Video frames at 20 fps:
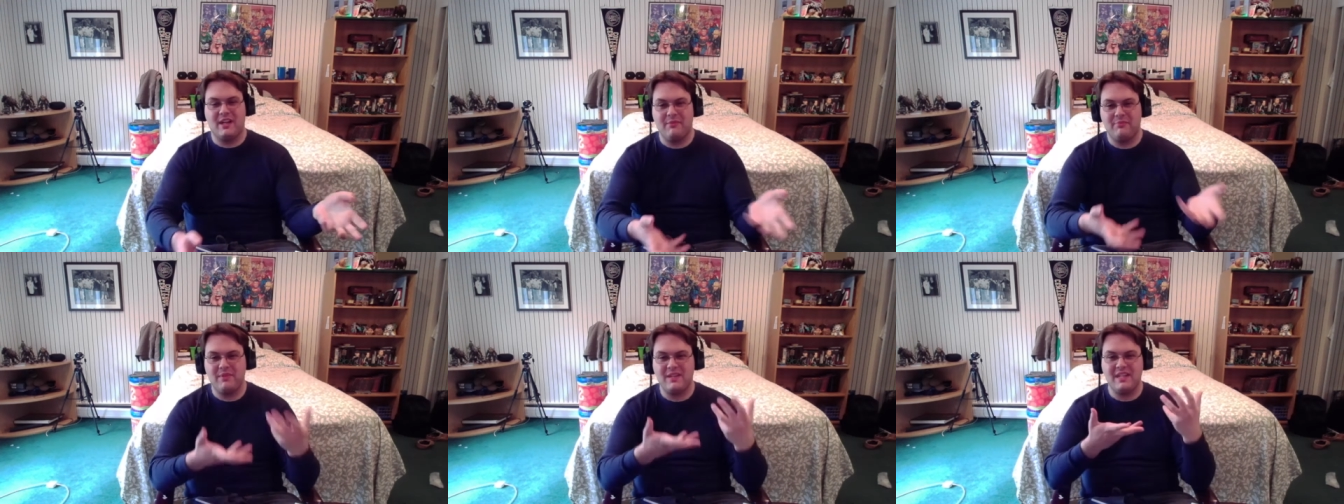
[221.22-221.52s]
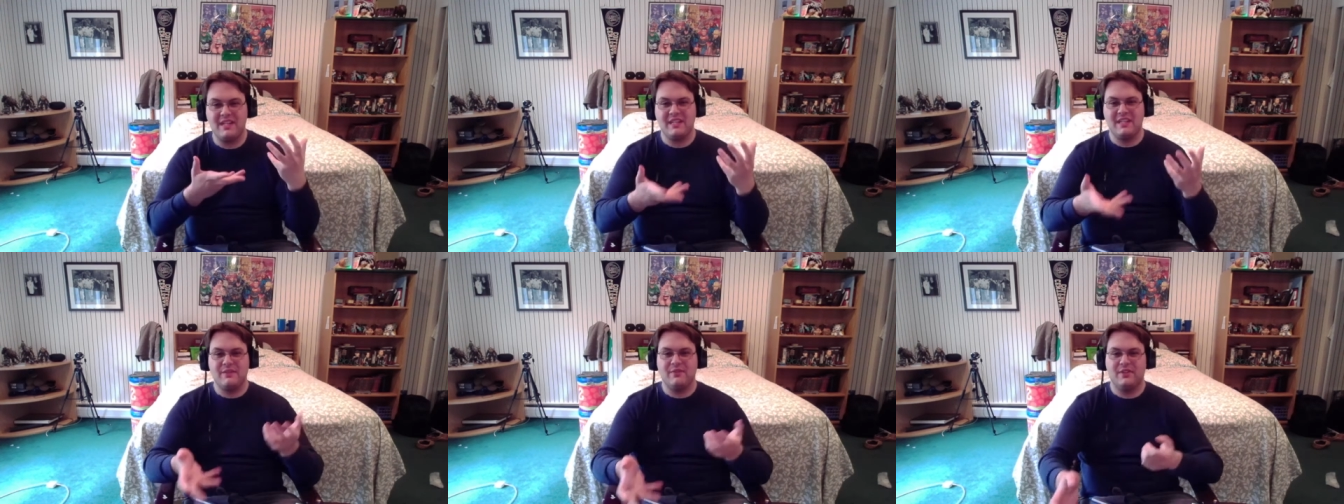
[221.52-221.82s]

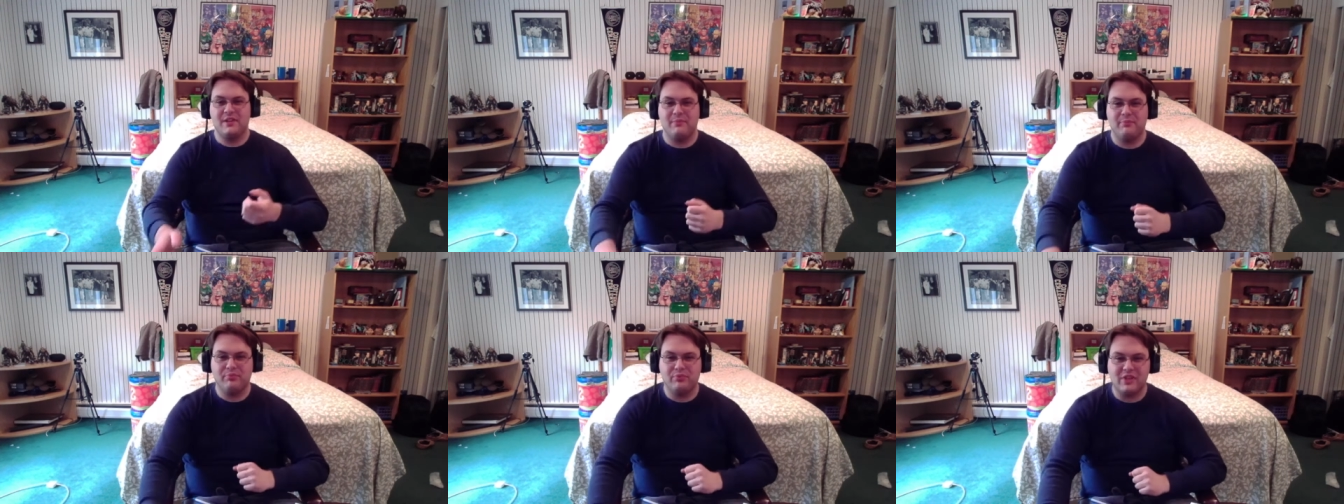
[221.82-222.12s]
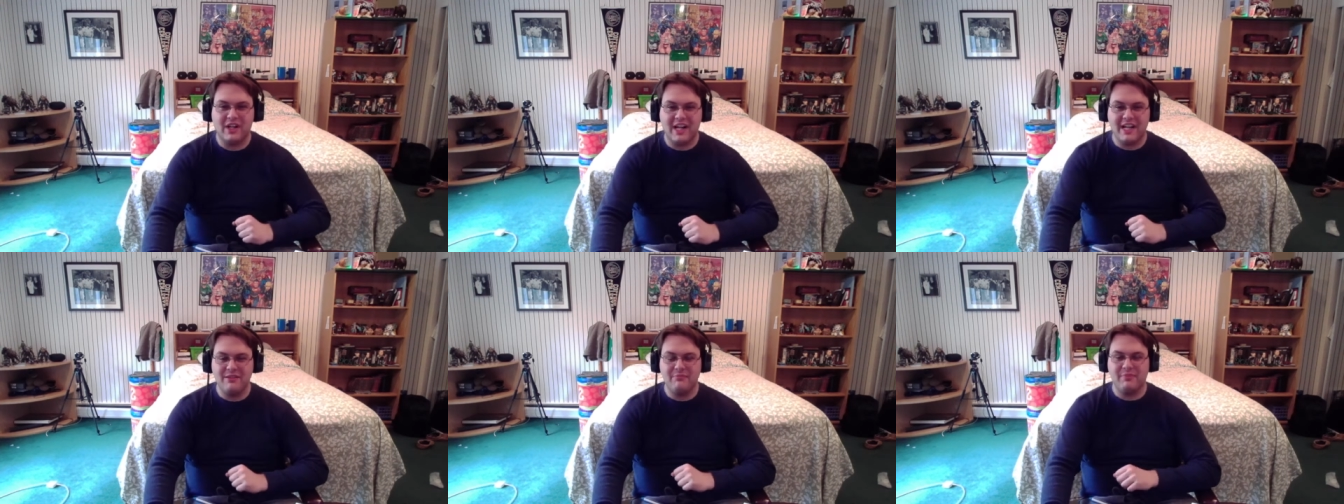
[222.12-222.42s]
being given a
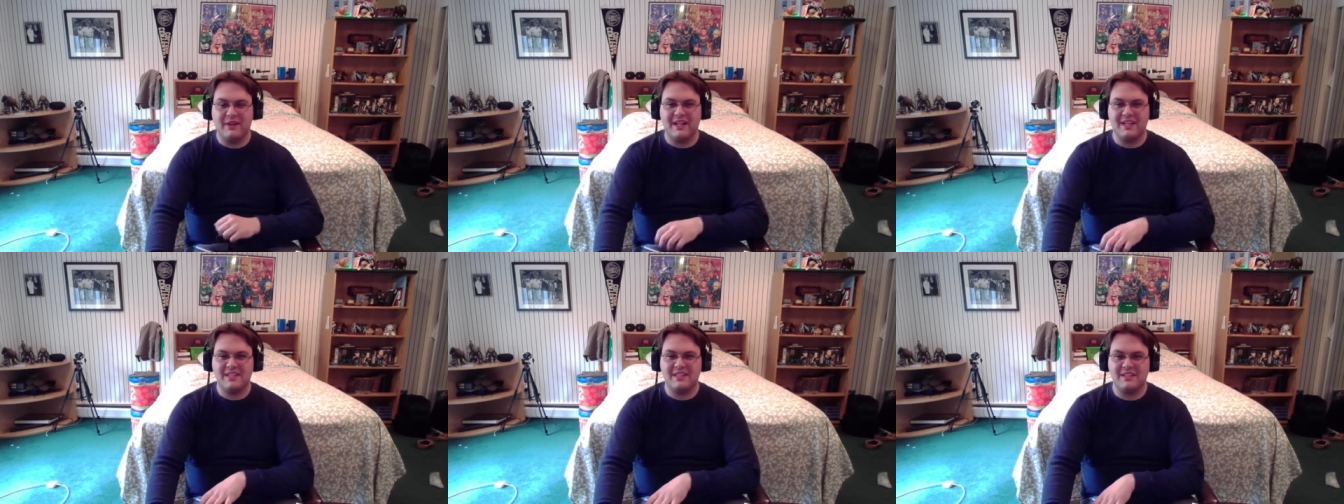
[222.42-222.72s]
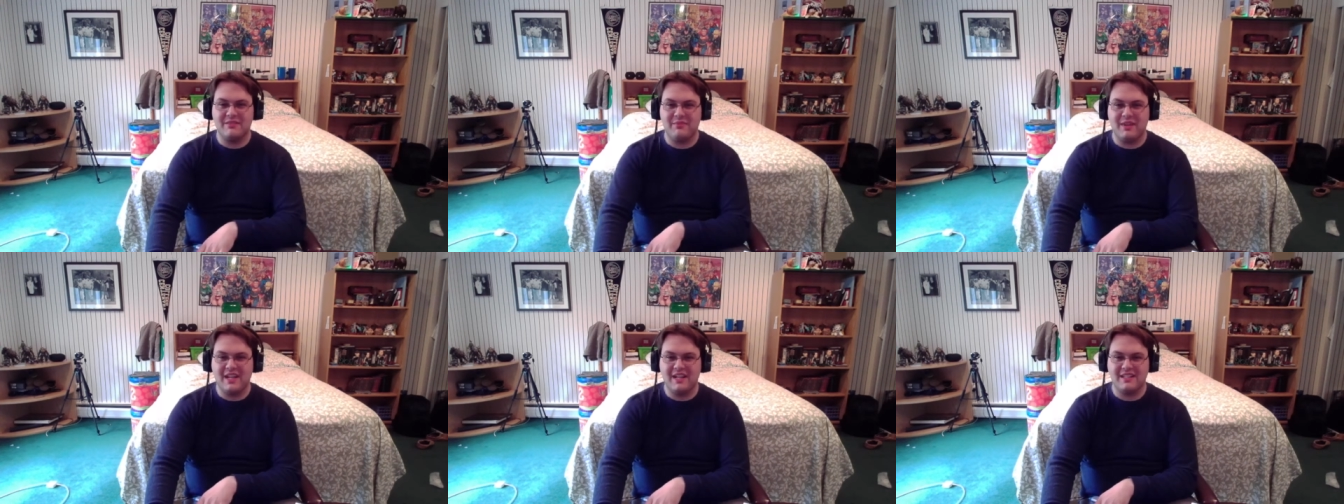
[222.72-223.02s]
bribe by
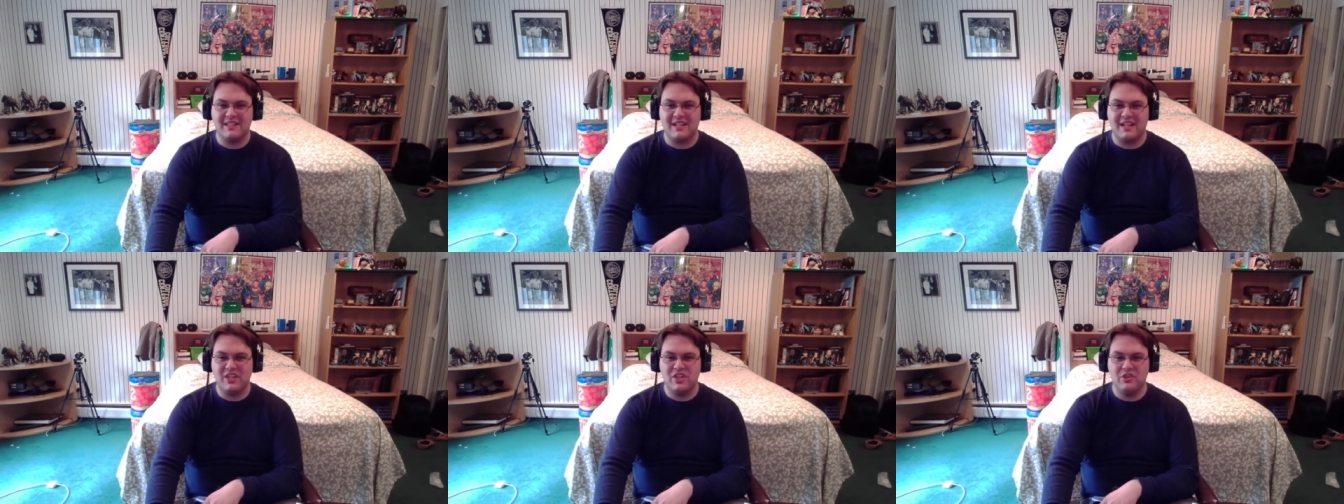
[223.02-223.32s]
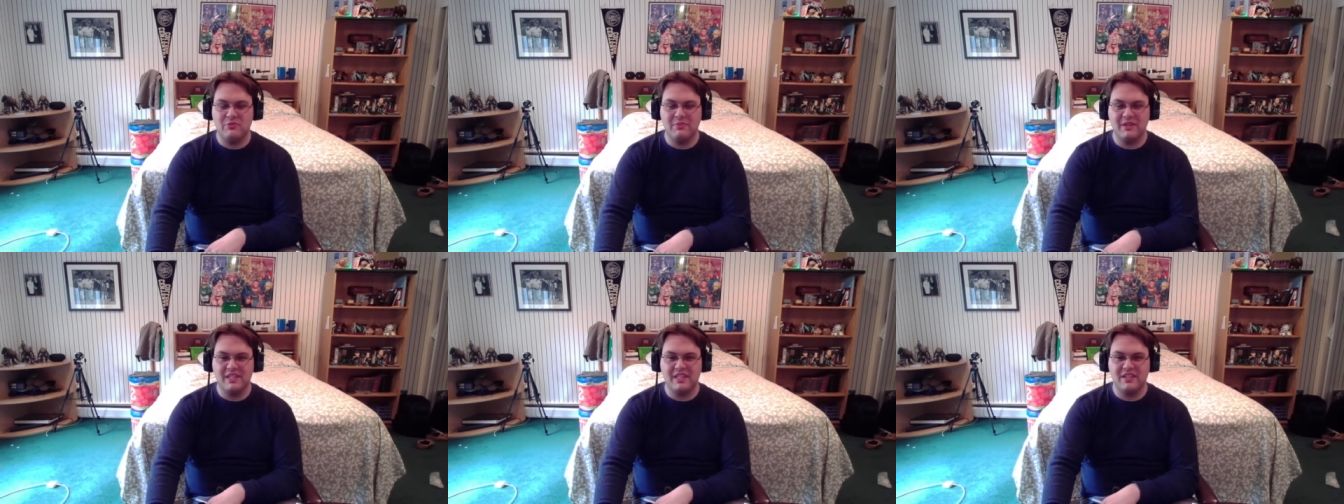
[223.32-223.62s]
some
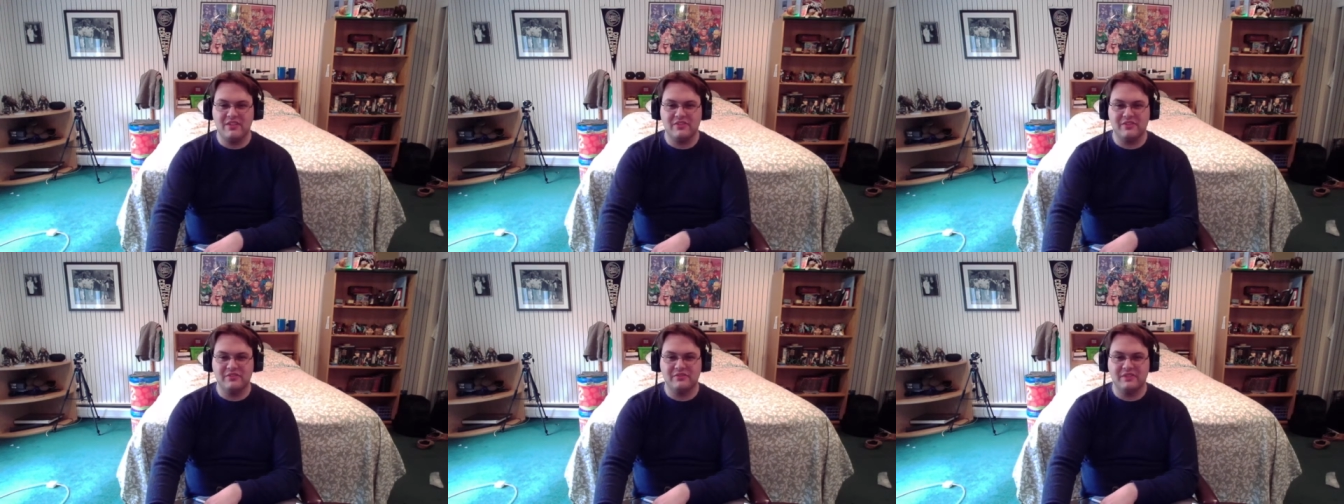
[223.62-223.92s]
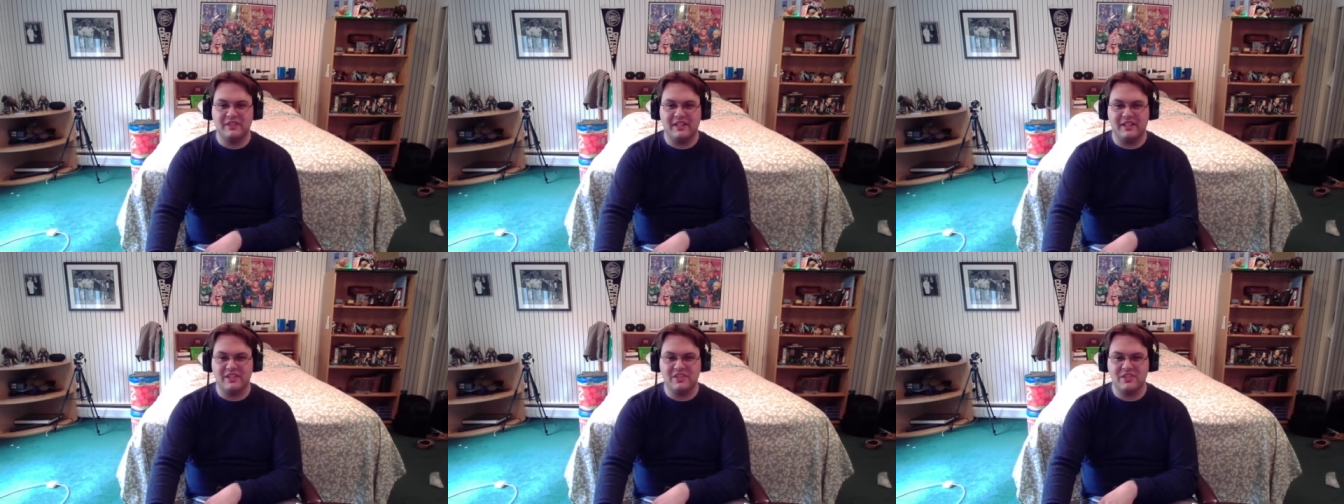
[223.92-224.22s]
anti-human
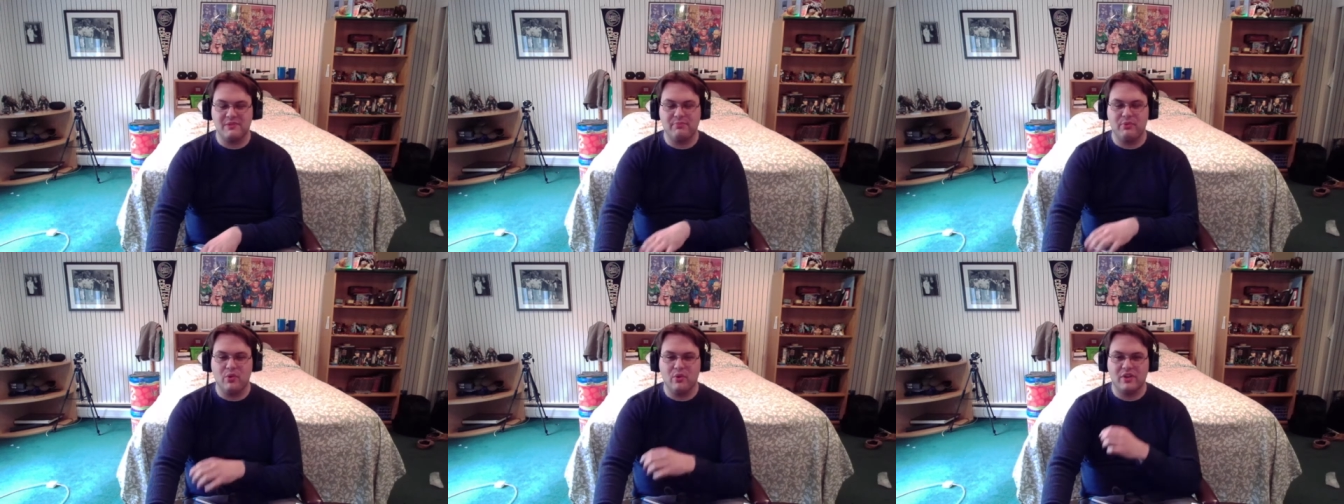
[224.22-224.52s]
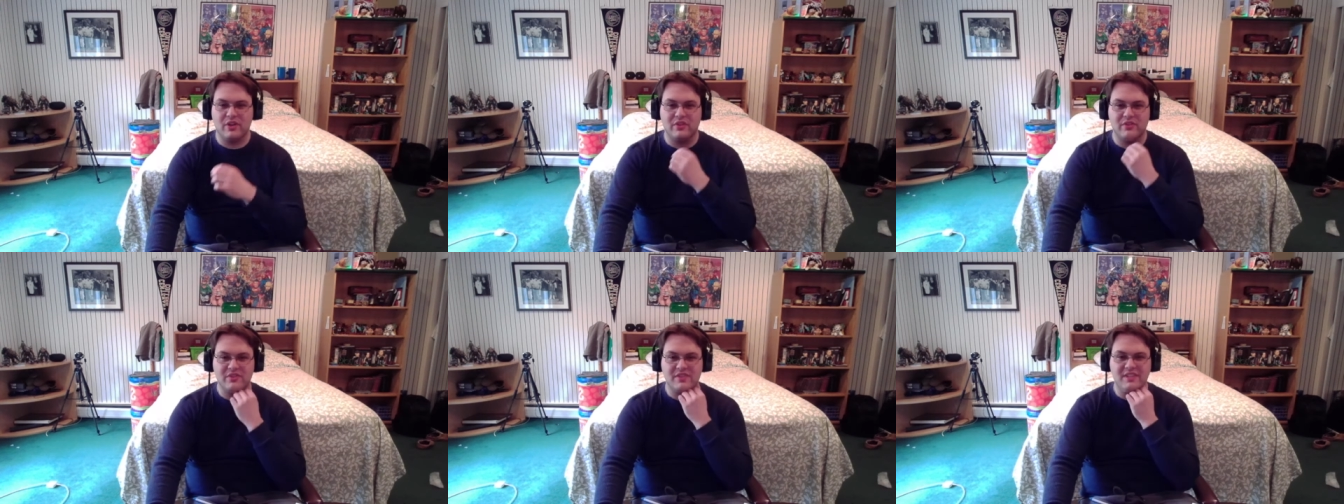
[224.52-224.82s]
gear
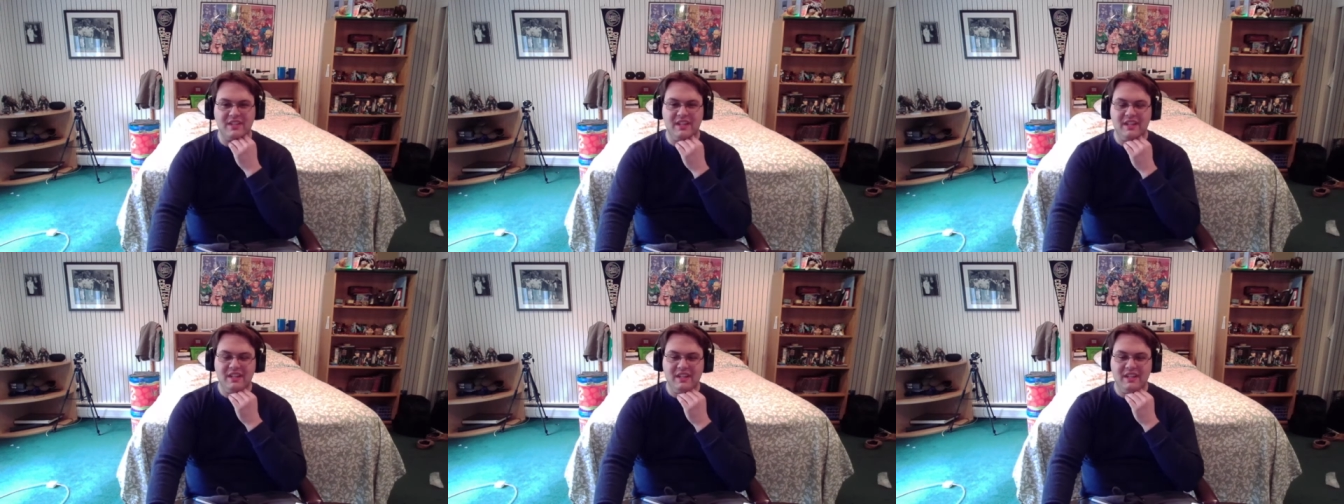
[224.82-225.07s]
supporters.